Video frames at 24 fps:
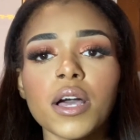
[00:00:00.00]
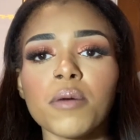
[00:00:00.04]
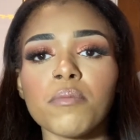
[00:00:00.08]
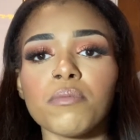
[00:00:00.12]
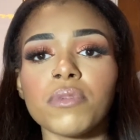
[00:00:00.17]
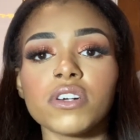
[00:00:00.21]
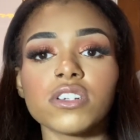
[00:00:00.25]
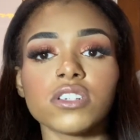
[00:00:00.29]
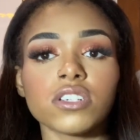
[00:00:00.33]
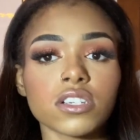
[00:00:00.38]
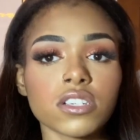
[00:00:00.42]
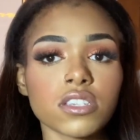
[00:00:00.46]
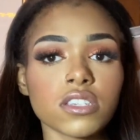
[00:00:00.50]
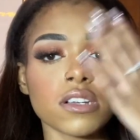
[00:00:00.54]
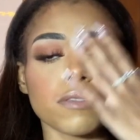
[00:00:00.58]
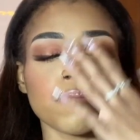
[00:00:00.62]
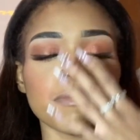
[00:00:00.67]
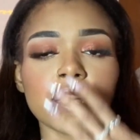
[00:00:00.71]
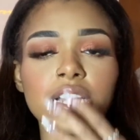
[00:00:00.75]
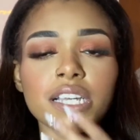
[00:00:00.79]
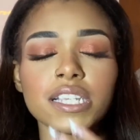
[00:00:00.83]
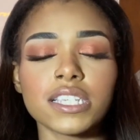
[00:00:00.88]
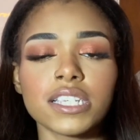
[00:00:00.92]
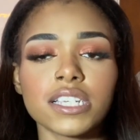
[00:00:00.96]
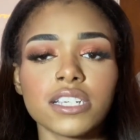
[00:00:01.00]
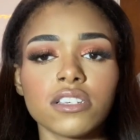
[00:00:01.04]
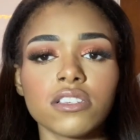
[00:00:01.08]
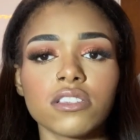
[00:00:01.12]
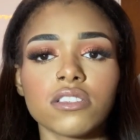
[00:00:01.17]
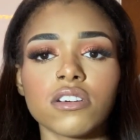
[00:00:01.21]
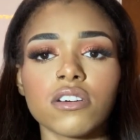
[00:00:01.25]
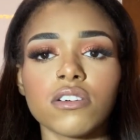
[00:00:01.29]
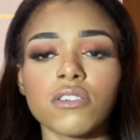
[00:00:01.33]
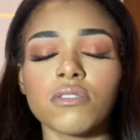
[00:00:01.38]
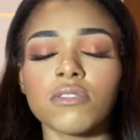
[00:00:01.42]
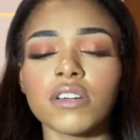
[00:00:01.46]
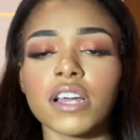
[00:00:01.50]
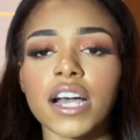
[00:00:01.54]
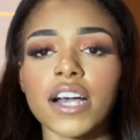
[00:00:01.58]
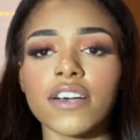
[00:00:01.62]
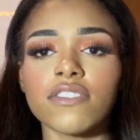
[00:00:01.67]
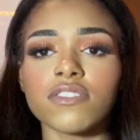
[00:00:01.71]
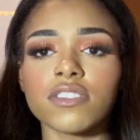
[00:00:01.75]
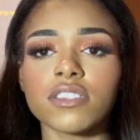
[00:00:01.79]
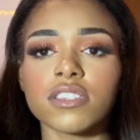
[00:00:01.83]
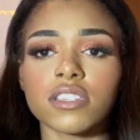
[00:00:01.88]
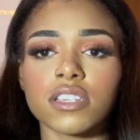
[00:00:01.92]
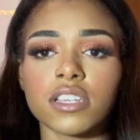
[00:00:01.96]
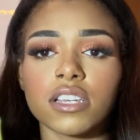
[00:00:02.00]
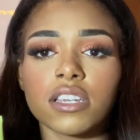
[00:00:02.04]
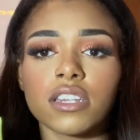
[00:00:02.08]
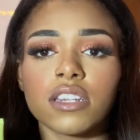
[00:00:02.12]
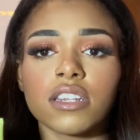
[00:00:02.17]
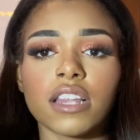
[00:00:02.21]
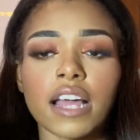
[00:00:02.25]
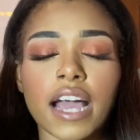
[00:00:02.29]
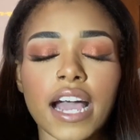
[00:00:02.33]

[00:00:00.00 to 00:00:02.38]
but just on my T-zone, I've seen